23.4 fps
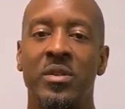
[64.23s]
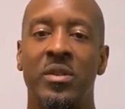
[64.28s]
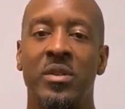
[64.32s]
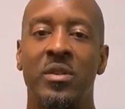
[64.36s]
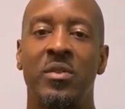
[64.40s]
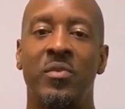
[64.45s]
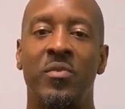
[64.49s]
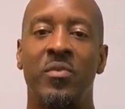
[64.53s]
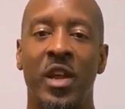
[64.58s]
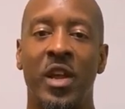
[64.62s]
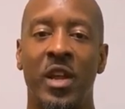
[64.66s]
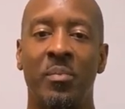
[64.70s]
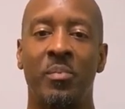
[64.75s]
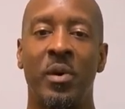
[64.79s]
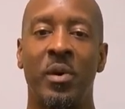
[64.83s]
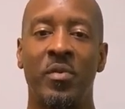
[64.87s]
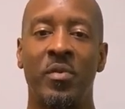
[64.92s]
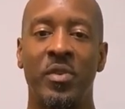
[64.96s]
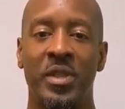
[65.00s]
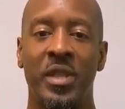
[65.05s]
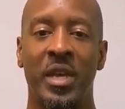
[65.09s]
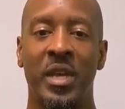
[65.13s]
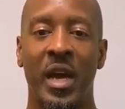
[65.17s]
to develop
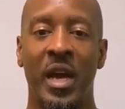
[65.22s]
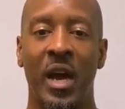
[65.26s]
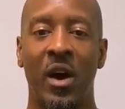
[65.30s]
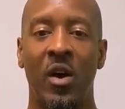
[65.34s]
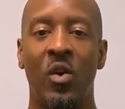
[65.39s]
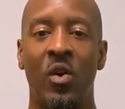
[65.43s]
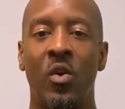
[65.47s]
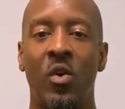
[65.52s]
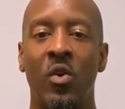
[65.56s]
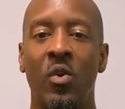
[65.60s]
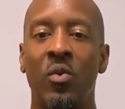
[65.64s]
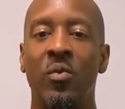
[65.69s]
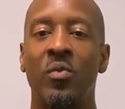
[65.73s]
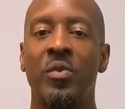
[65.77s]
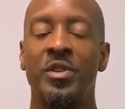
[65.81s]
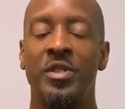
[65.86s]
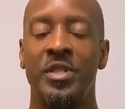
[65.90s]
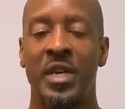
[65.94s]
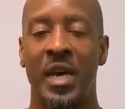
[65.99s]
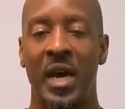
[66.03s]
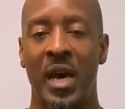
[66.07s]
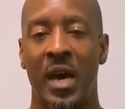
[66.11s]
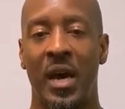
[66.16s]
everything out over
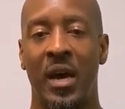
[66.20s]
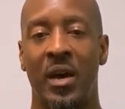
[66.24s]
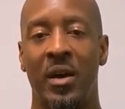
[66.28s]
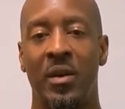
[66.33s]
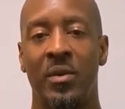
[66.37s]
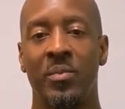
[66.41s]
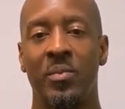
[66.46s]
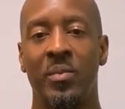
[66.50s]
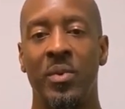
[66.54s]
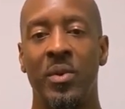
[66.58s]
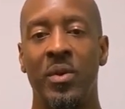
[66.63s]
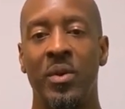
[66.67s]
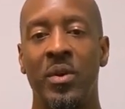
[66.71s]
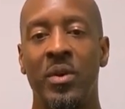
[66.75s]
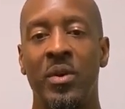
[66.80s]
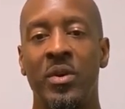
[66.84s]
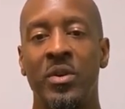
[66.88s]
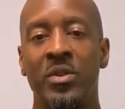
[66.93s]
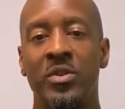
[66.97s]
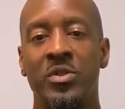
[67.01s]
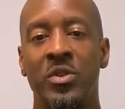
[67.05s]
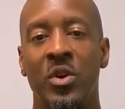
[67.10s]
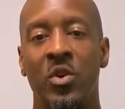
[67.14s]
time.
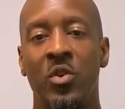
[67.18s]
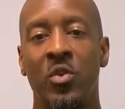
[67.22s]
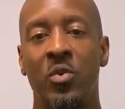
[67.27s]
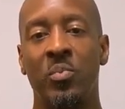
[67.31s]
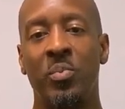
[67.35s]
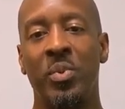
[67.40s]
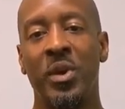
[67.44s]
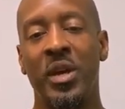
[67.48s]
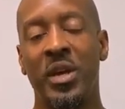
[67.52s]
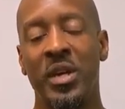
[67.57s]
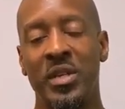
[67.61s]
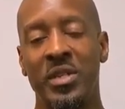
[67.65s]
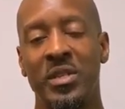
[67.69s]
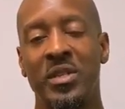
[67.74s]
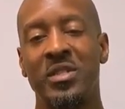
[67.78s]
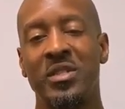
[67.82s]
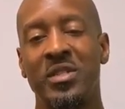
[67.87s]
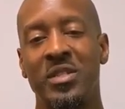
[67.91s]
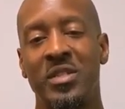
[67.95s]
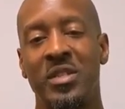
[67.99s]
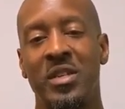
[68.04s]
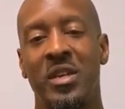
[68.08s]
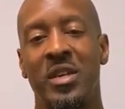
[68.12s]
So because this
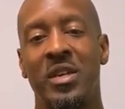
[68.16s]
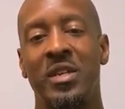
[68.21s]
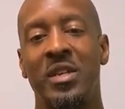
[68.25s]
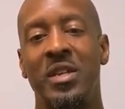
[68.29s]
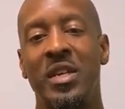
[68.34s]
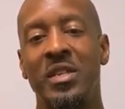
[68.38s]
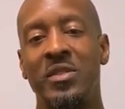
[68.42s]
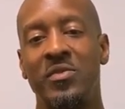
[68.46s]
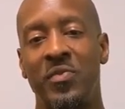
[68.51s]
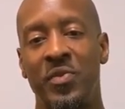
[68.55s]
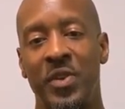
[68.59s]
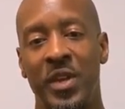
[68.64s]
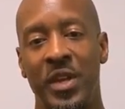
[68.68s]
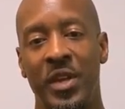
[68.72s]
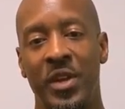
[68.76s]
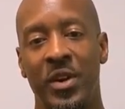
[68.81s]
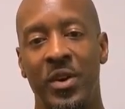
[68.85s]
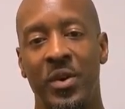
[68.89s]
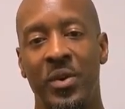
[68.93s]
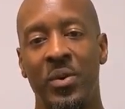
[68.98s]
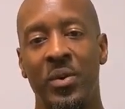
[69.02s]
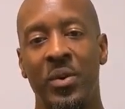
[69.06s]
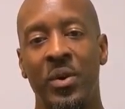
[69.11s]
is a condensed
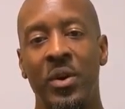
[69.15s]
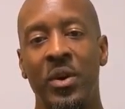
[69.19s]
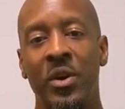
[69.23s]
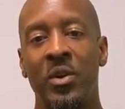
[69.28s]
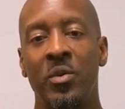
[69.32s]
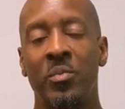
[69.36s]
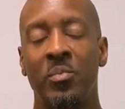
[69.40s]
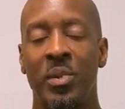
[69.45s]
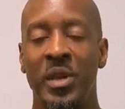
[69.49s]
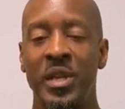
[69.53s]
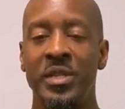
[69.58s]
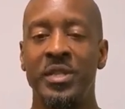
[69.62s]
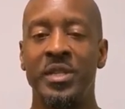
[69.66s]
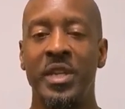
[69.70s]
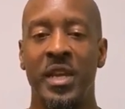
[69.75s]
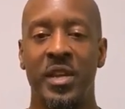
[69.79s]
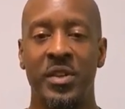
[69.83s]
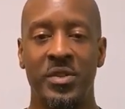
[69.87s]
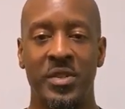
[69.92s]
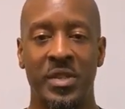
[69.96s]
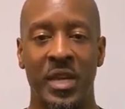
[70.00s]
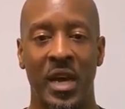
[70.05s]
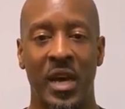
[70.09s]
video, please
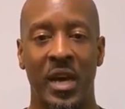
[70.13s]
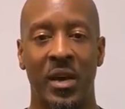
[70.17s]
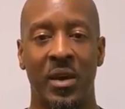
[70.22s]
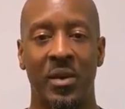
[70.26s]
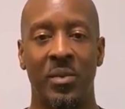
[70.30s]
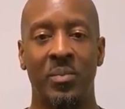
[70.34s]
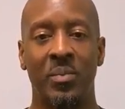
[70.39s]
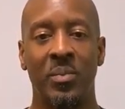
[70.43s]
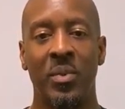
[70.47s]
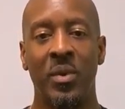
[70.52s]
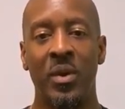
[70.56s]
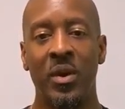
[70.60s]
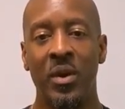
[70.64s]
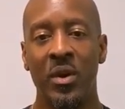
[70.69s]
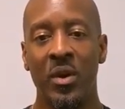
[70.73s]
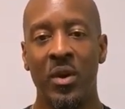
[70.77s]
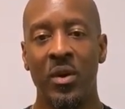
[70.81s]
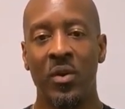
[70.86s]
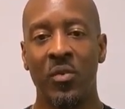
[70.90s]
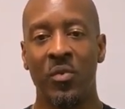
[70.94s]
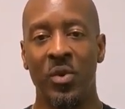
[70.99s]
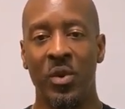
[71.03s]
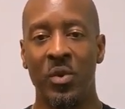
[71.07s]
take your time,
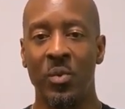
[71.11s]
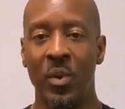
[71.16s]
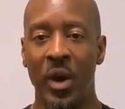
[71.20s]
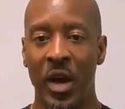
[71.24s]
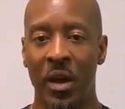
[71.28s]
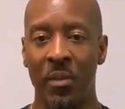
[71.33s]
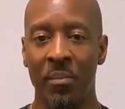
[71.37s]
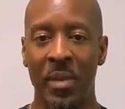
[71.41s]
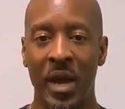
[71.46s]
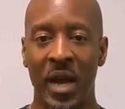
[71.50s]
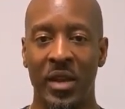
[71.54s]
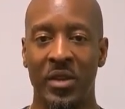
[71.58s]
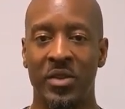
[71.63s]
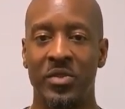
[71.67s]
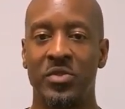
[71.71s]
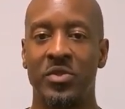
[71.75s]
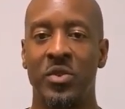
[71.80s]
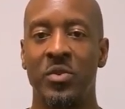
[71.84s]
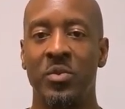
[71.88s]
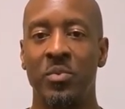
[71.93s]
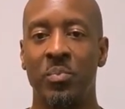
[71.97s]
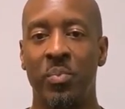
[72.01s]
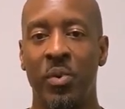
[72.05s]
rewind back to
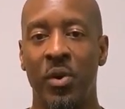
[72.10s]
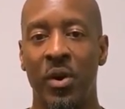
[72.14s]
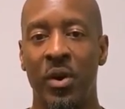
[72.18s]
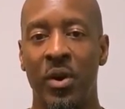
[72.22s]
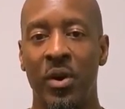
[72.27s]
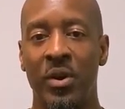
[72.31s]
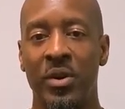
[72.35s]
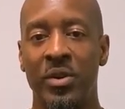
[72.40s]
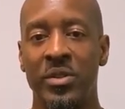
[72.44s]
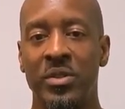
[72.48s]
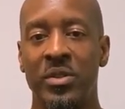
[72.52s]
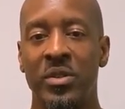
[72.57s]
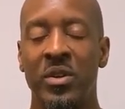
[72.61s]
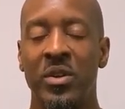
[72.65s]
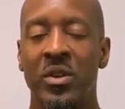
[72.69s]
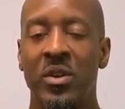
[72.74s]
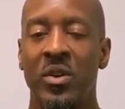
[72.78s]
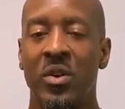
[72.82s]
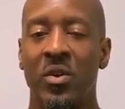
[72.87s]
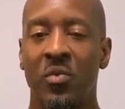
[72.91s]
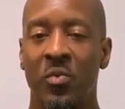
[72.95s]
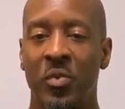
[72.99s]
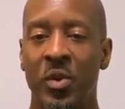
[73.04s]
certain parts,
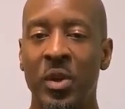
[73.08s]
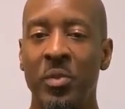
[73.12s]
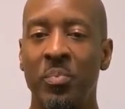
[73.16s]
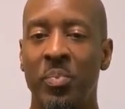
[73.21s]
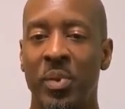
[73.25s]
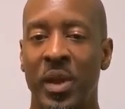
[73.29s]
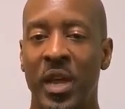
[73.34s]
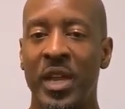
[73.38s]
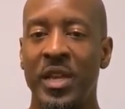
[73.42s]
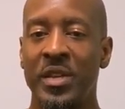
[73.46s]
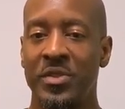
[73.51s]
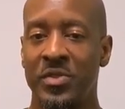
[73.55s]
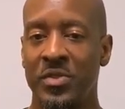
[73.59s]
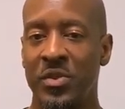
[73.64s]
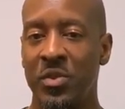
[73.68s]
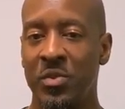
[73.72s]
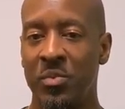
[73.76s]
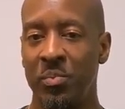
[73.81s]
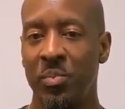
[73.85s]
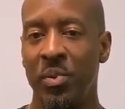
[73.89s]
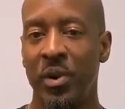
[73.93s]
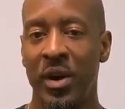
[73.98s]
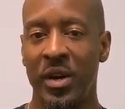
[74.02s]
replay
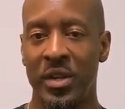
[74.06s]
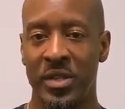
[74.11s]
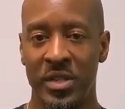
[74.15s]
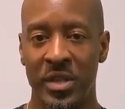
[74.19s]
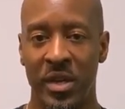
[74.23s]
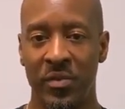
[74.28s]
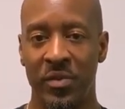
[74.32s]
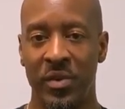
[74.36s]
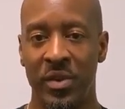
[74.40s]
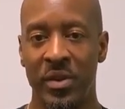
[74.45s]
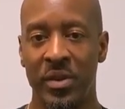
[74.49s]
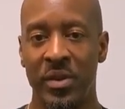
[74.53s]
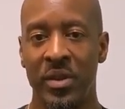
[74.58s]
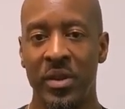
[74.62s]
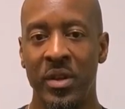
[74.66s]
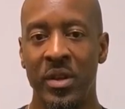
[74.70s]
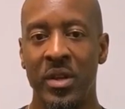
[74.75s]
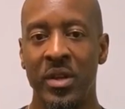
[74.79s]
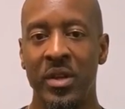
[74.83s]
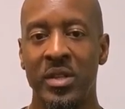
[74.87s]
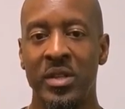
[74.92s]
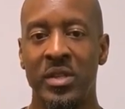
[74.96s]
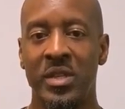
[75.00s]
certain parts of it
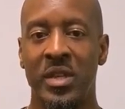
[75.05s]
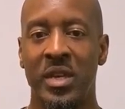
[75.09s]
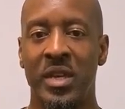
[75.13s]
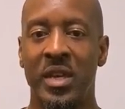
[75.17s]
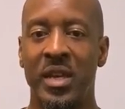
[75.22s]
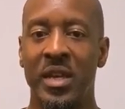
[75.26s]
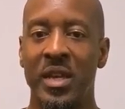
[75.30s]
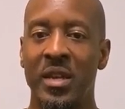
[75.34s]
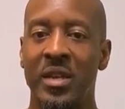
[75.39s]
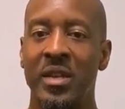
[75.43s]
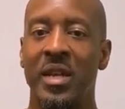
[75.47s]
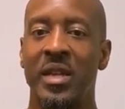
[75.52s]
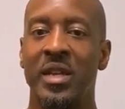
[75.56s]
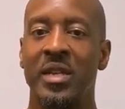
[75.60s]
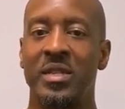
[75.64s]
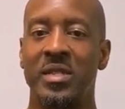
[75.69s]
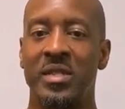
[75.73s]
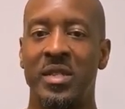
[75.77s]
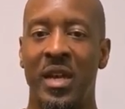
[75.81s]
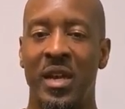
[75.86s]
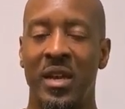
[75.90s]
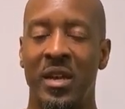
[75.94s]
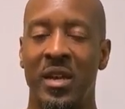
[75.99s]
to get an
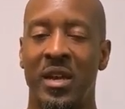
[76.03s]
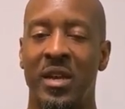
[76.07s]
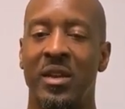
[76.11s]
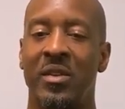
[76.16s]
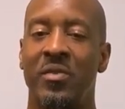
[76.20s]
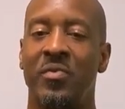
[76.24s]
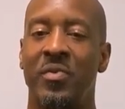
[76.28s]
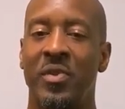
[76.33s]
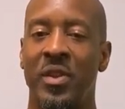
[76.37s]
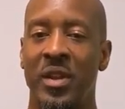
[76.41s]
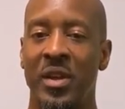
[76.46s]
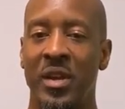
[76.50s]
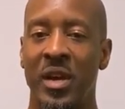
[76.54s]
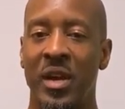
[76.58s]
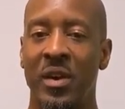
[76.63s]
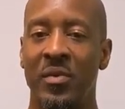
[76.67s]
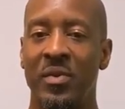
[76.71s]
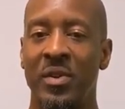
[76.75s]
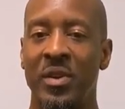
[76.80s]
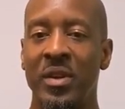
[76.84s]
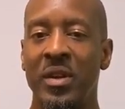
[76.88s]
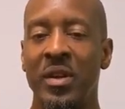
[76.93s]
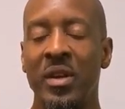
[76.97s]
understanding and a feeling
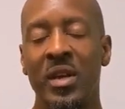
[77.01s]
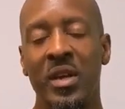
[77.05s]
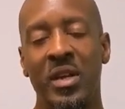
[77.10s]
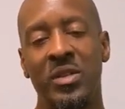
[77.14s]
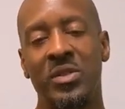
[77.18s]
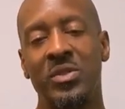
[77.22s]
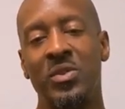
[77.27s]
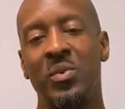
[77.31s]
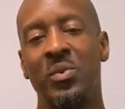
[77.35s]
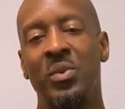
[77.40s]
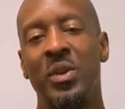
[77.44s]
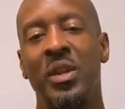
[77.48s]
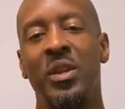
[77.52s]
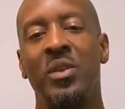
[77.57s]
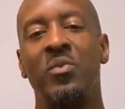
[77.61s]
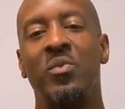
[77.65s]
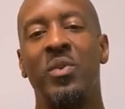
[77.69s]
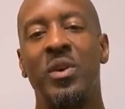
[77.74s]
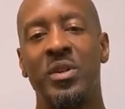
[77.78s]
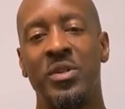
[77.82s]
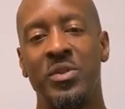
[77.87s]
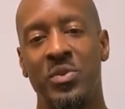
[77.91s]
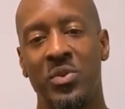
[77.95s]
of it. There's no need to
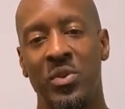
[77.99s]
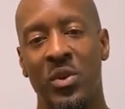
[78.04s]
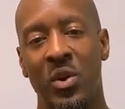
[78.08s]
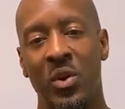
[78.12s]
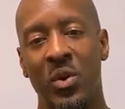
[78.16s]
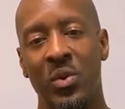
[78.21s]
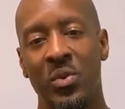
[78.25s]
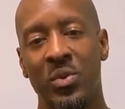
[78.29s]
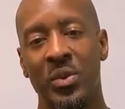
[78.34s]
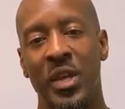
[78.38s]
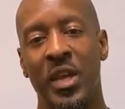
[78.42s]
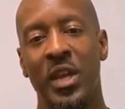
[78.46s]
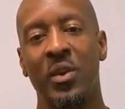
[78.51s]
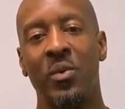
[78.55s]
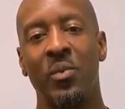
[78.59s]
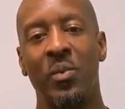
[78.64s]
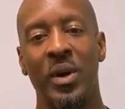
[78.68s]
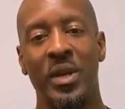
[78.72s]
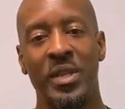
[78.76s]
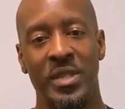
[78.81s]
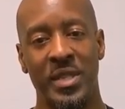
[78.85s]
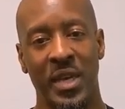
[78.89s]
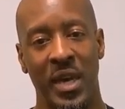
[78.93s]
rush through the whole thing at
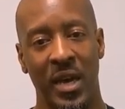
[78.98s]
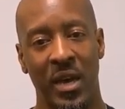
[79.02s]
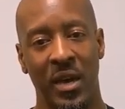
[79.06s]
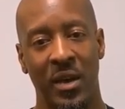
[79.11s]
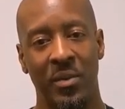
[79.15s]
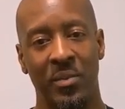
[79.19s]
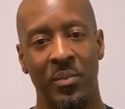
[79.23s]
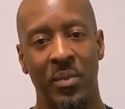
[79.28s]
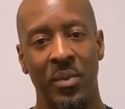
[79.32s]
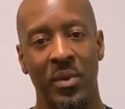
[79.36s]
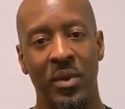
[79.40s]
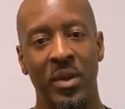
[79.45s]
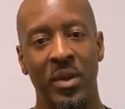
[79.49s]
one time.